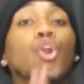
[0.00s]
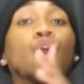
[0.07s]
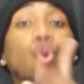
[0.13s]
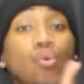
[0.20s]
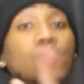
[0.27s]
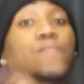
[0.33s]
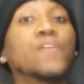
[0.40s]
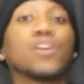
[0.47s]

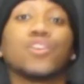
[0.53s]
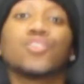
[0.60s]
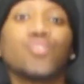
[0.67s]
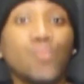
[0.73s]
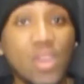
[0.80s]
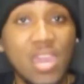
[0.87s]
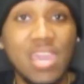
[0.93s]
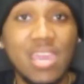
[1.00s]
Who the fuck are
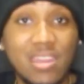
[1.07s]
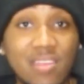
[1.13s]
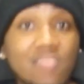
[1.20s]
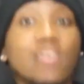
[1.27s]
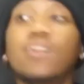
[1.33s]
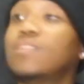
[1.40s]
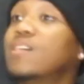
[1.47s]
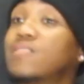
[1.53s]
you,
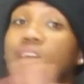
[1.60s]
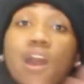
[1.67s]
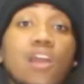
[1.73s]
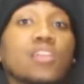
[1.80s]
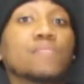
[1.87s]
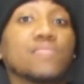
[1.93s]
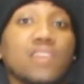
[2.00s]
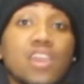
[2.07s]
Candace? That's
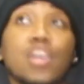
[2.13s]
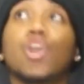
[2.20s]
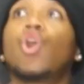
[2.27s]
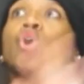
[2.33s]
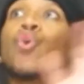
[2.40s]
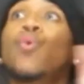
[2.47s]
all I'm saying.